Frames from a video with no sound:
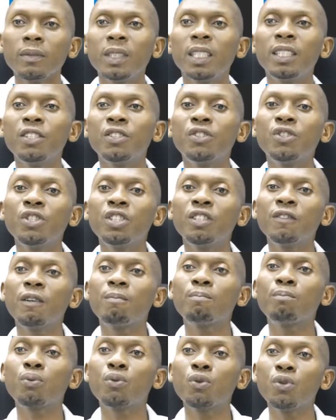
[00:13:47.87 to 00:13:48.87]
and is used for
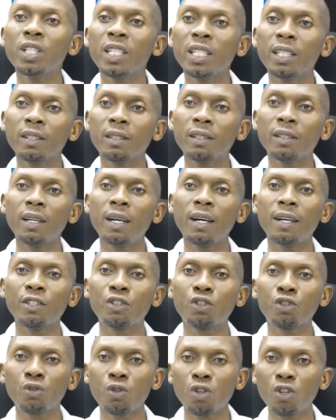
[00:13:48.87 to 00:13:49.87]
pruning our
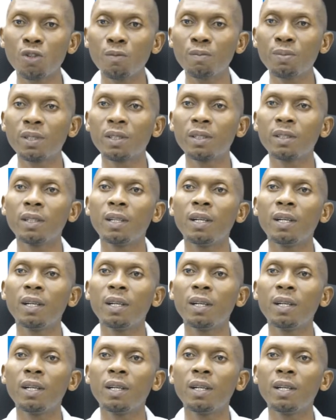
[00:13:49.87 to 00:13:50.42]
shrubs